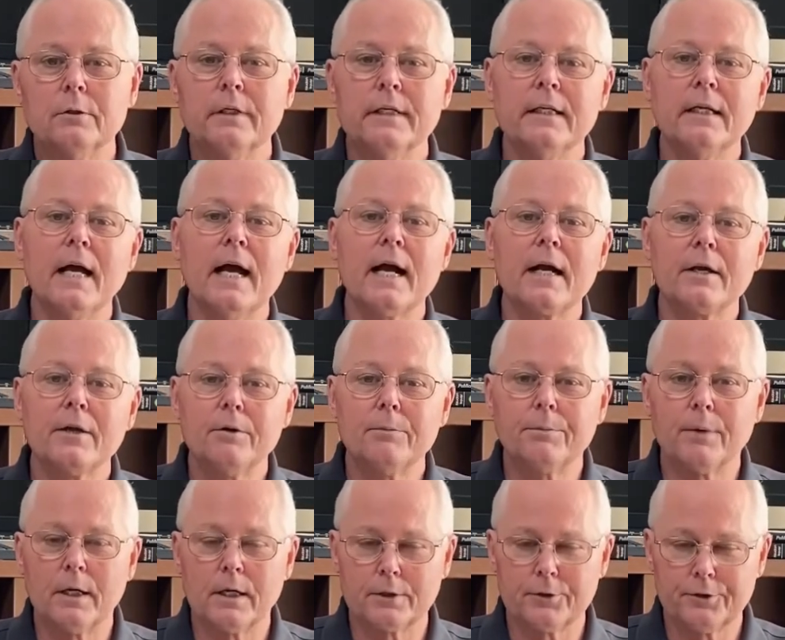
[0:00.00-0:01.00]
an
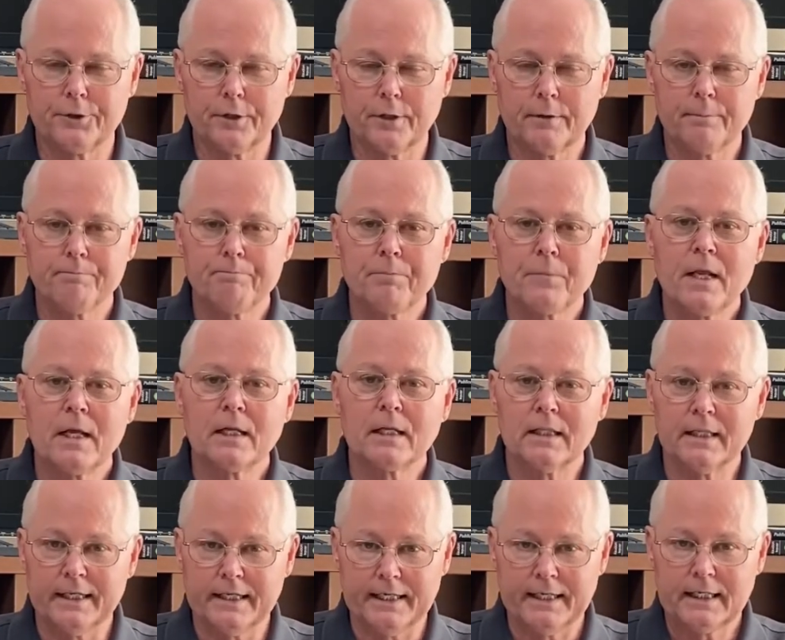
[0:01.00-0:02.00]
acupuncture
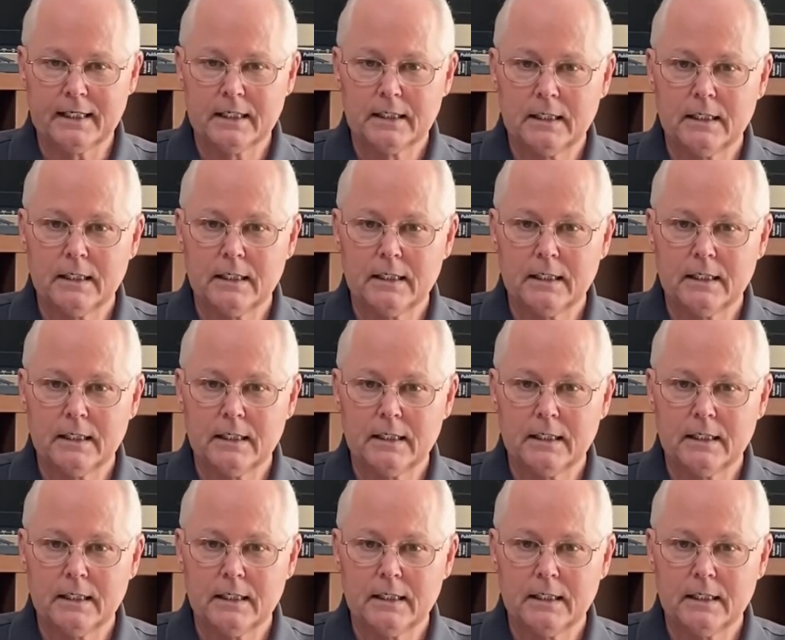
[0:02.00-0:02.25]
clinic.